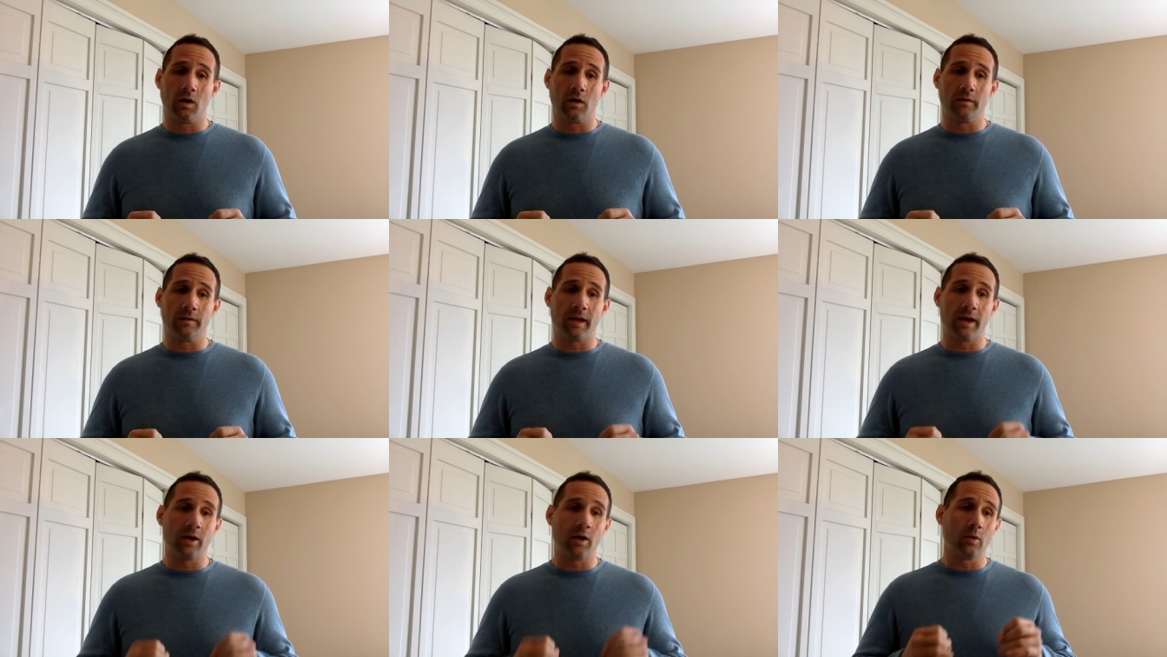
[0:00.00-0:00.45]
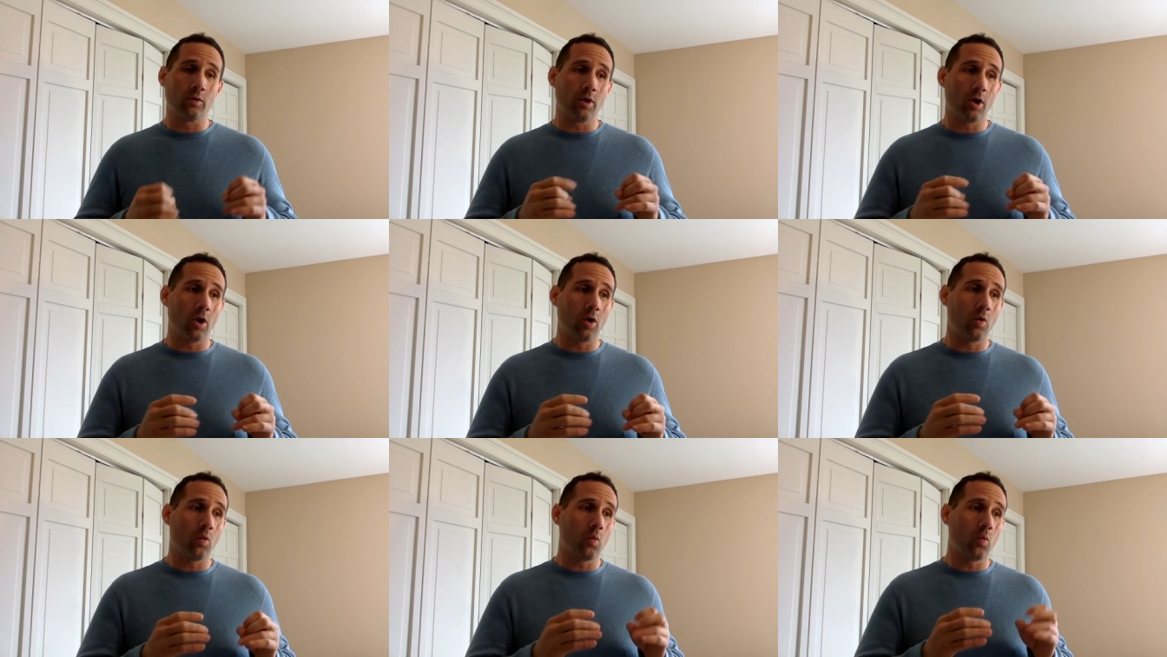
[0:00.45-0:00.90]
They don't
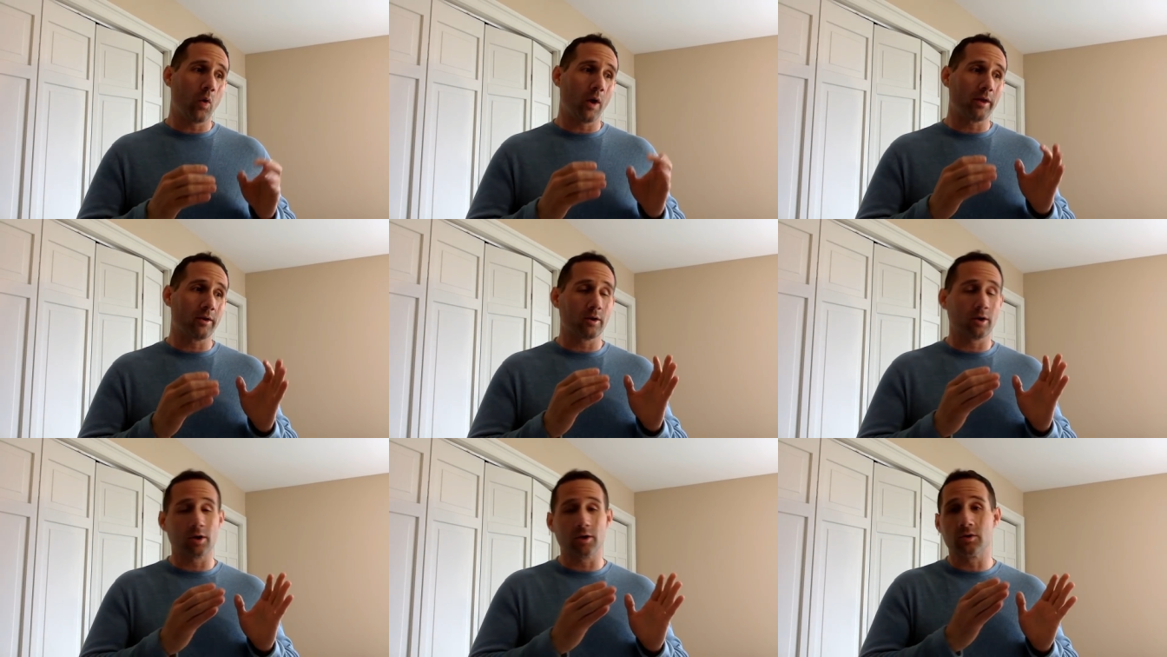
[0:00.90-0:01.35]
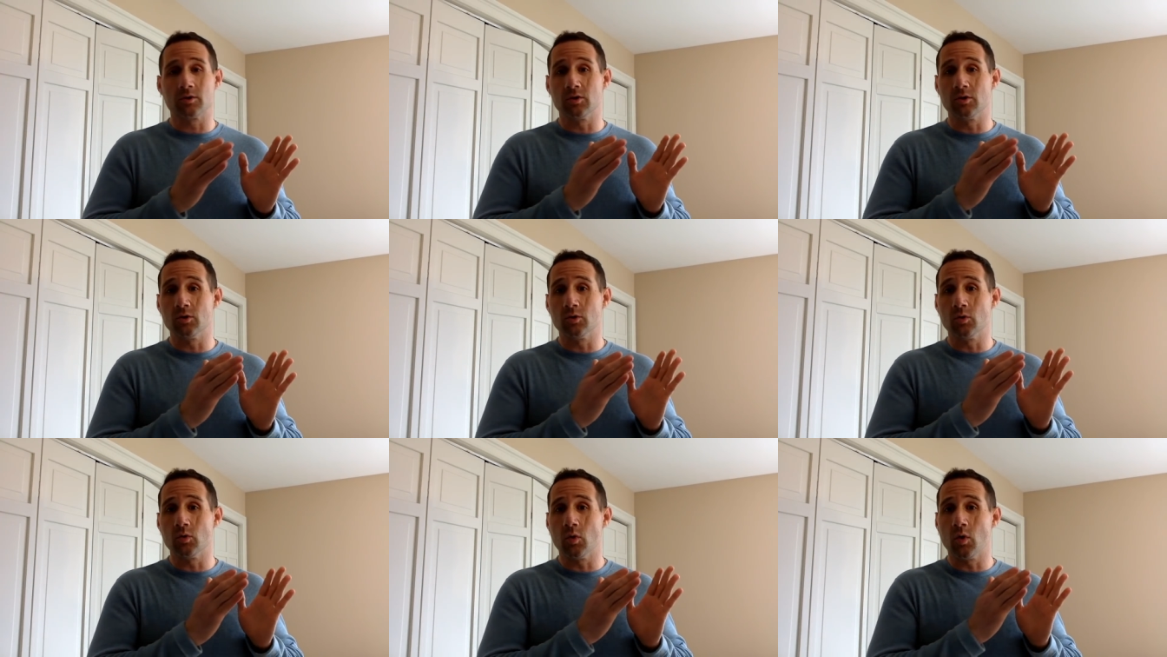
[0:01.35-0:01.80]
know whether to
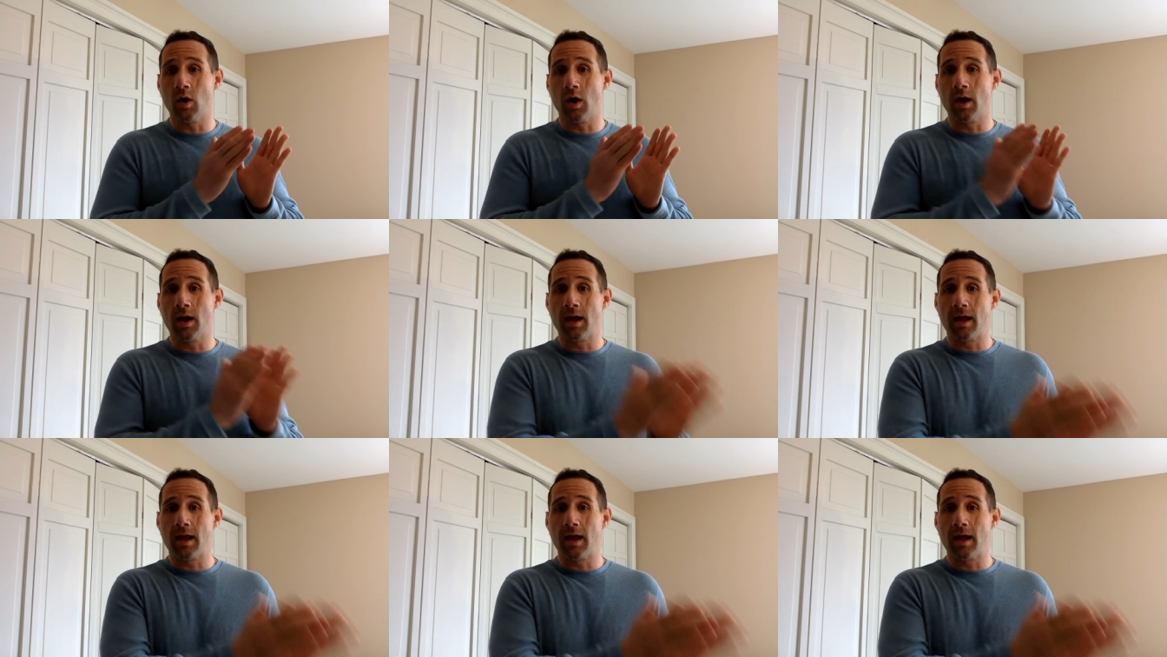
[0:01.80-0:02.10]
do